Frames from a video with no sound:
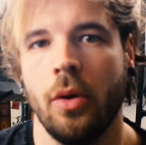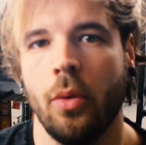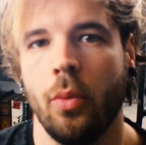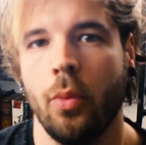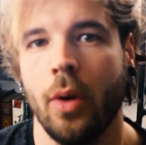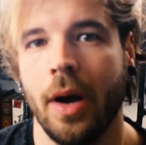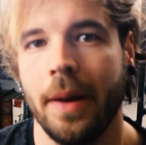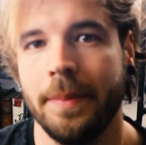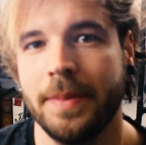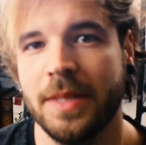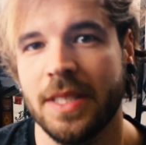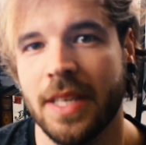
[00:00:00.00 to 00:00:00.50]

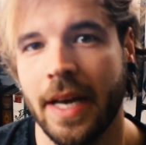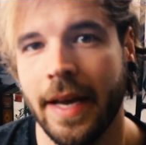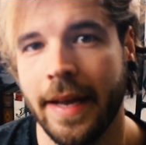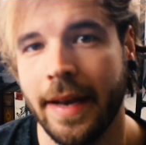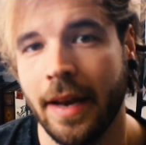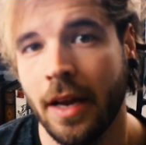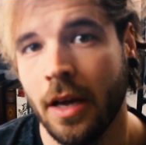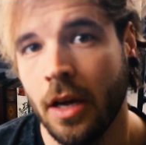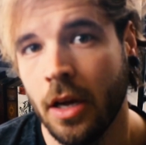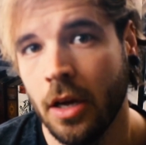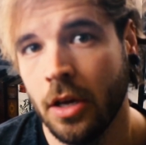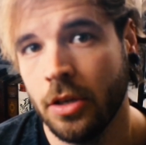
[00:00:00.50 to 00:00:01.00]
website
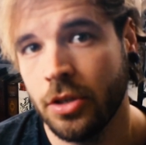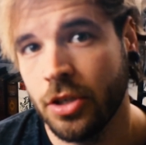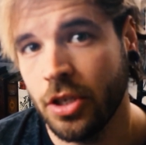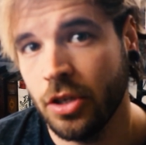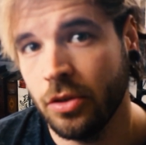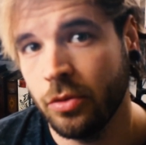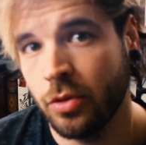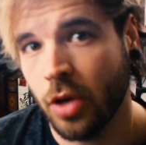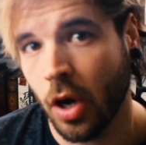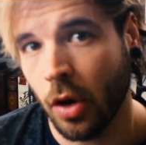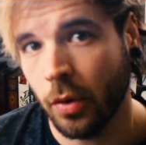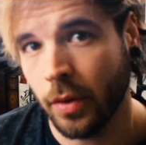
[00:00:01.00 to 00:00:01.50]

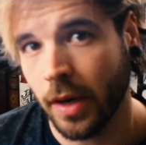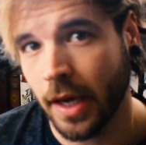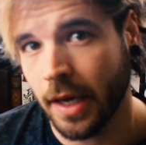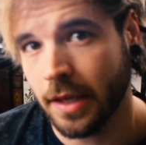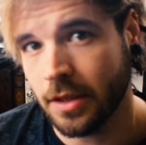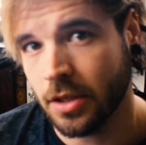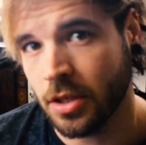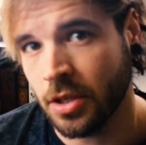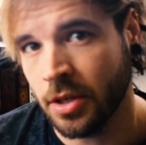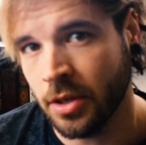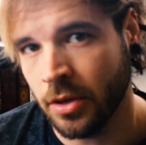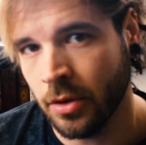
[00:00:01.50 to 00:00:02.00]
to
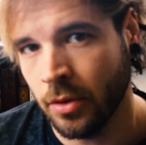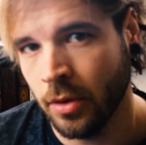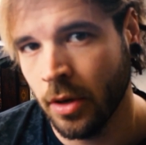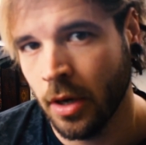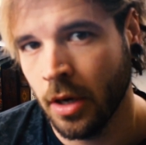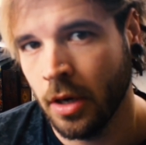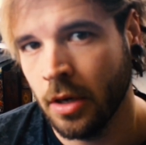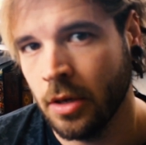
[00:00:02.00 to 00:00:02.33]
donate to.